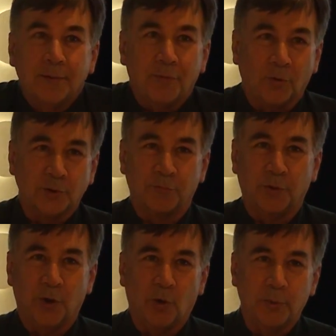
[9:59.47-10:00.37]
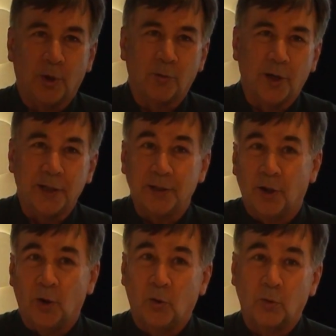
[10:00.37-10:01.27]
Those of you who know me already
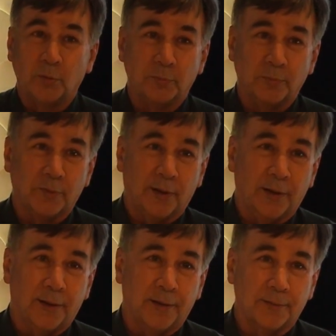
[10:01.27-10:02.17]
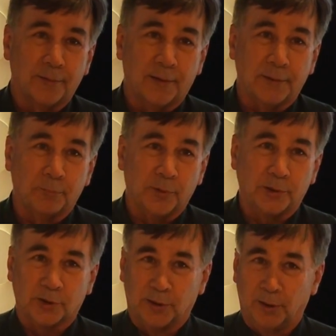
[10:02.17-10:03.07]
know I
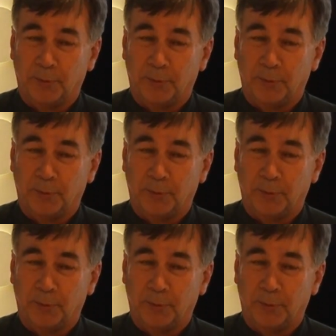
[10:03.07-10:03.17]
preach a little